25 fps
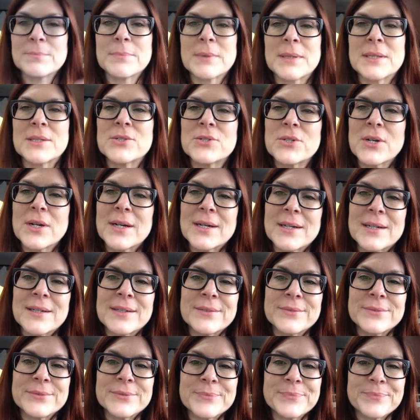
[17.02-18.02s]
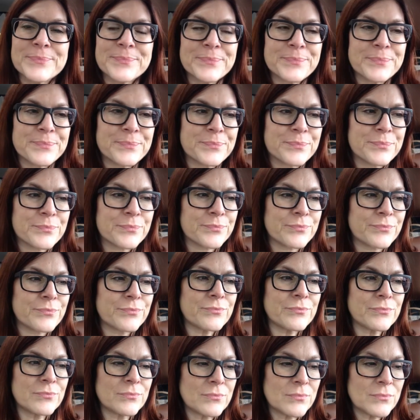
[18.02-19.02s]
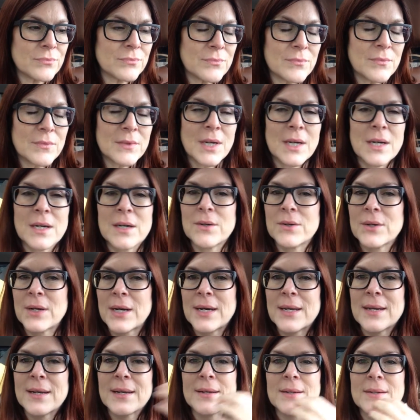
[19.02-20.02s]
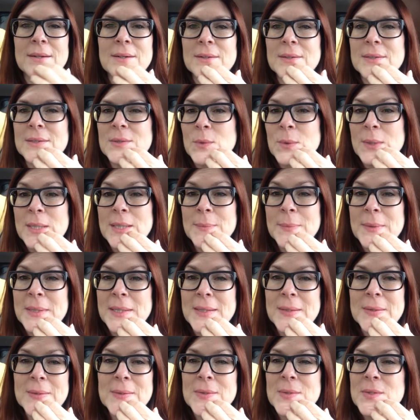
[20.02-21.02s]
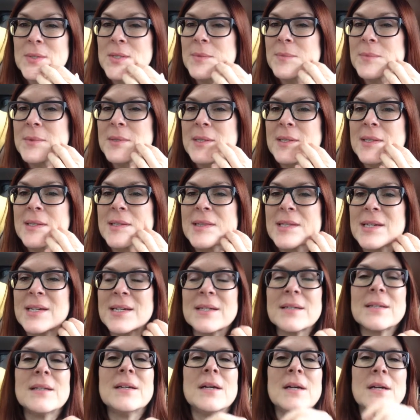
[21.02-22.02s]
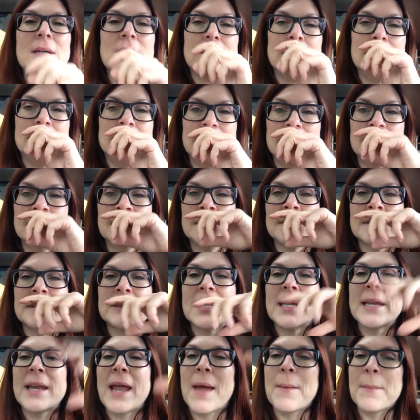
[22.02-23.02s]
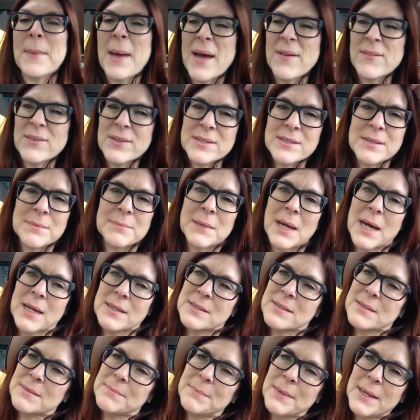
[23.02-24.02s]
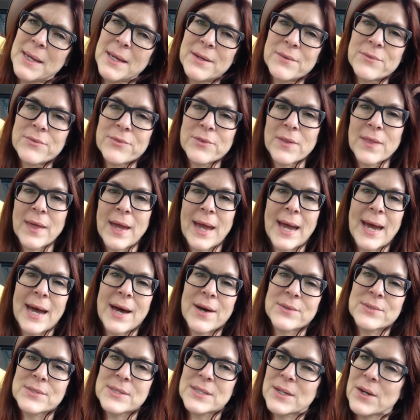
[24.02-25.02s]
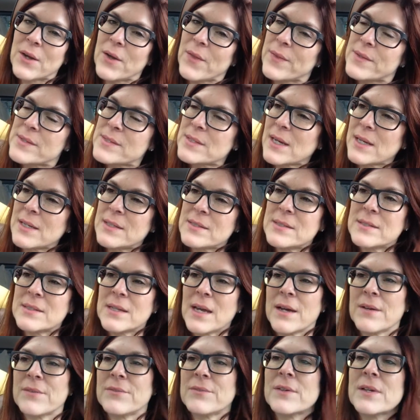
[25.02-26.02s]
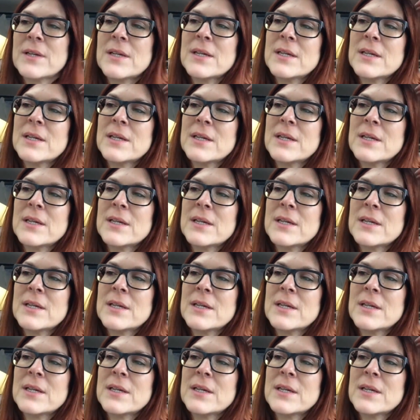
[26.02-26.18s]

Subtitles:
bunch of, oh God, I don't know, 20 pillows or something like that. And I'm having some custom made for the house and all this kind of stuff.